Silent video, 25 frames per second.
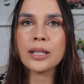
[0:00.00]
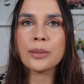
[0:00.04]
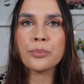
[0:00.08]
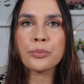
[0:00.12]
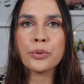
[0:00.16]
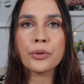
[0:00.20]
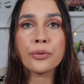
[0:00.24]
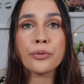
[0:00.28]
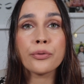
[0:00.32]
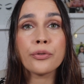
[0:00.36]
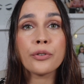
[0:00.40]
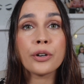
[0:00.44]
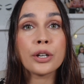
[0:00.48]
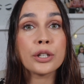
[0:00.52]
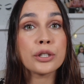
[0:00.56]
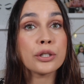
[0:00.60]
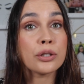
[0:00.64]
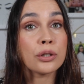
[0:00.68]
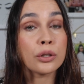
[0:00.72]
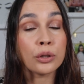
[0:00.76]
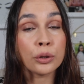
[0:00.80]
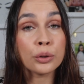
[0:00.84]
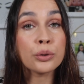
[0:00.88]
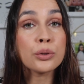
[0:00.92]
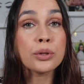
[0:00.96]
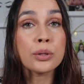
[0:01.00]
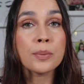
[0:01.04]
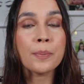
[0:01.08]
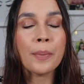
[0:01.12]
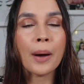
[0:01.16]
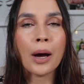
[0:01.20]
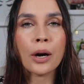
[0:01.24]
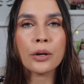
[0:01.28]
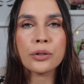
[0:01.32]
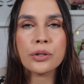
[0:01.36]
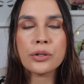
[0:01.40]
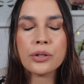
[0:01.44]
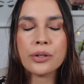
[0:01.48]
that prefers loose
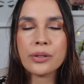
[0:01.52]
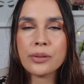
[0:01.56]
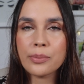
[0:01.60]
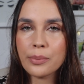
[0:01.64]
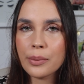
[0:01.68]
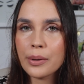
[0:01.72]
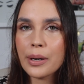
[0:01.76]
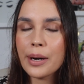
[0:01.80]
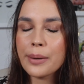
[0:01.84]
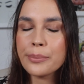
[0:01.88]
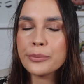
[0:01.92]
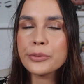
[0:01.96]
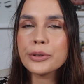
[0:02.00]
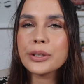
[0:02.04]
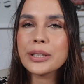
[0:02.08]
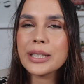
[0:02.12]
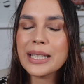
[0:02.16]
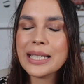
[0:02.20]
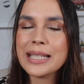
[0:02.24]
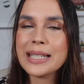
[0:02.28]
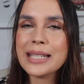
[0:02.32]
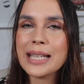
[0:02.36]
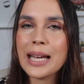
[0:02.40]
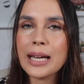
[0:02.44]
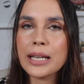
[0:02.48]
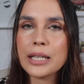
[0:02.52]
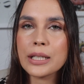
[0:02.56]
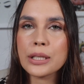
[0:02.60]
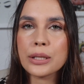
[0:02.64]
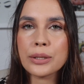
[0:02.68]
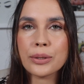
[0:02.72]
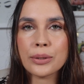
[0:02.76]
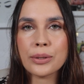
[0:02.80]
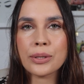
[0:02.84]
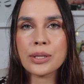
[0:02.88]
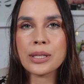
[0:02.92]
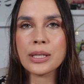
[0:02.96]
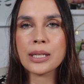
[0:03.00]
powders, but I'm really excited
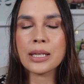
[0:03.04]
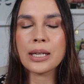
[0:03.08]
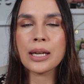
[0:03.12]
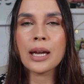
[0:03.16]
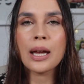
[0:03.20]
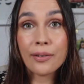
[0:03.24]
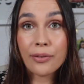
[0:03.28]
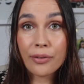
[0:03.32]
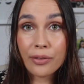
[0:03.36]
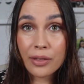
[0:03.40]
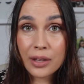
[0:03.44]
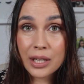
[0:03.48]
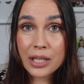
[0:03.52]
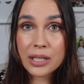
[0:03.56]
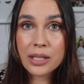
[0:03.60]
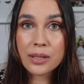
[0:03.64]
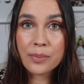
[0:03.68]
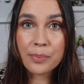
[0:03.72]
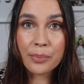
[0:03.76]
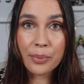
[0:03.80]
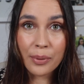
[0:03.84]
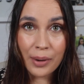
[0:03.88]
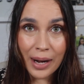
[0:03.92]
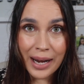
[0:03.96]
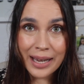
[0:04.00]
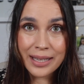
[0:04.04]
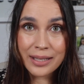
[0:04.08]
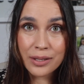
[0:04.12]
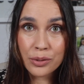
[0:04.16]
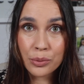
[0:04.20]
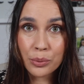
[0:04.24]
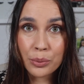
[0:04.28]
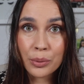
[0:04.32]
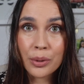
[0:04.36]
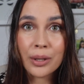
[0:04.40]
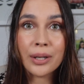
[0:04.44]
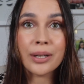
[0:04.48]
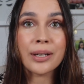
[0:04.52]
to see if this
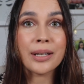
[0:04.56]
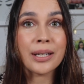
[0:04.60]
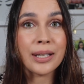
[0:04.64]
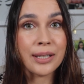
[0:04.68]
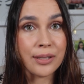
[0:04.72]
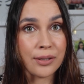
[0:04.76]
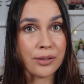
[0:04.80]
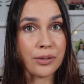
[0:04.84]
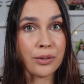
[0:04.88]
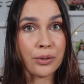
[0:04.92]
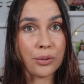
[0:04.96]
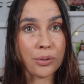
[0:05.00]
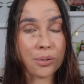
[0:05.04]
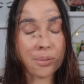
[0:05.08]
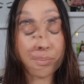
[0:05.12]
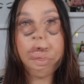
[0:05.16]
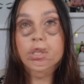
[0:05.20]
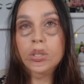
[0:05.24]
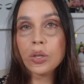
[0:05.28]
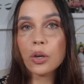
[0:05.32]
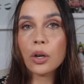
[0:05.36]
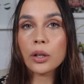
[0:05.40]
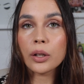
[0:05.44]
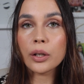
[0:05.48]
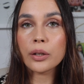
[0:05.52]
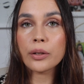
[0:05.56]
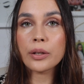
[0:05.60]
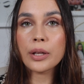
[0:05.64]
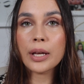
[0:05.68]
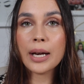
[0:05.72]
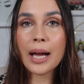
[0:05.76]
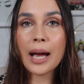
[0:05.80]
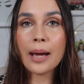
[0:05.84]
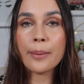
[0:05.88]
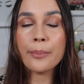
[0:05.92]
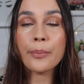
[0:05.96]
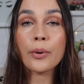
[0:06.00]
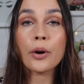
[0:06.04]
pressed one is good. The color that
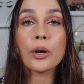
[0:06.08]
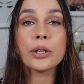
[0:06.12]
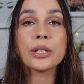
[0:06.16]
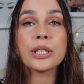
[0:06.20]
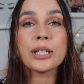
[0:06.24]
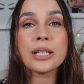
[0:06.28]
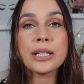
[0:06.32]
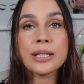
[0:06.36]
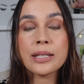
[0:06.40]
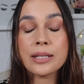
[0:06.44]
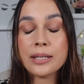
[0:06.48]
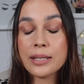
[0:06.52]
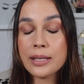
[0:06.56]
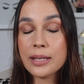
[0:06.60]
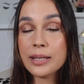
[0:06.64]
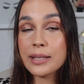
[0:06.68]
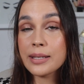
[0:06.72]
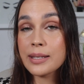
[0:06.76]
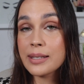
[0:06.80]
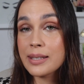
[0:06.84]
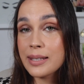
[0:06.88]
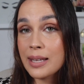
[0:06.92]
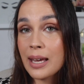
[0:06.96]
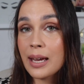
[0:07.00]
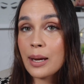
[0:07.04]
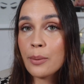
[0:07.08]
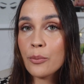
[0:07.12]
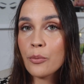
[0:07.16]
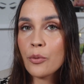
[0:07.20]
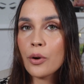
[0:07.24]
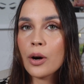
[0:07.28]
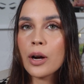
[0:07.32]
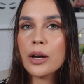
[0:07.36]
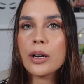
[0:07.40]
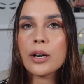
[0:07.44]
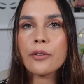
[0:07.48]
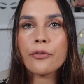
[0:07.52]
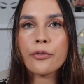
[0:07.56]
I bought, it's the same
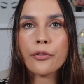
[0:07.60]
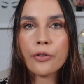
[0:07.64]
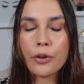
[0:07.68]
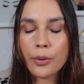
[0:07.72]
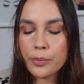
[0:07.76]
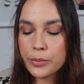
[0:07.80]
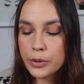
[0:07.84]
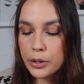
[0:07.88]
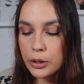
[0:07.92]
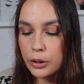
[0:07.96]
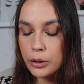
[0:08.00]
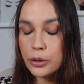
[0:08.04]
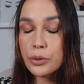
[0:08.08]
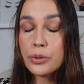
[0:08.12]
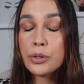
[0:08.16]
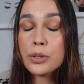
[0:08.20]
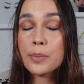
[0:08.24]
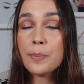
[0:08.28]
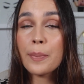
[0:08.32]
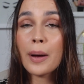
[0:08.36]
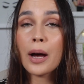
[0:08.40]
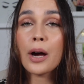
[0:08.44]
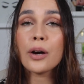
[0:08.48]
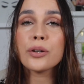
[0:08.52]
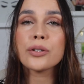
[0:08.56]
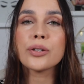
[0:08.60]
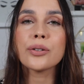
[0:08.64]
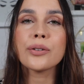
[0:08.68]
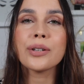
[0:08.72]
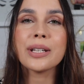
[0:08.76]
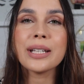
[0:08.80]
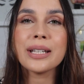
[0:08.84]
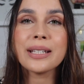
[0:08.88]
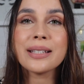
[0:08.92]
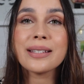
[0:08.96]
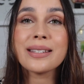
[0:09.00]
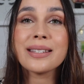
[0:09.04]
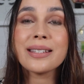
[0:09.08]
one from the loose powder.
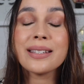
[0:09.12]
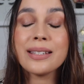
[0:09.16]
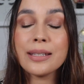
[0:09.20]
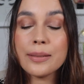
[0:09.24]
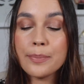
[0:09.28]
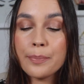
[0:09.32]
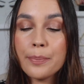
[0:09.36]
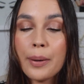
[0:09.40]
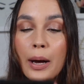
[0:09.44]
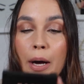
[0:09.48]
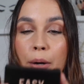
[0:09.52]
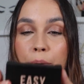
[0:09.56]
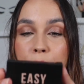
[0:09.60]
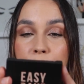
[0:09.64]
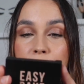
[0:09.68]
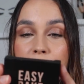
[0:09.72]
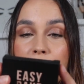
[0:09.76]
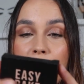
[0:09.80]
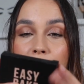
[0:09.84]
It's the Pound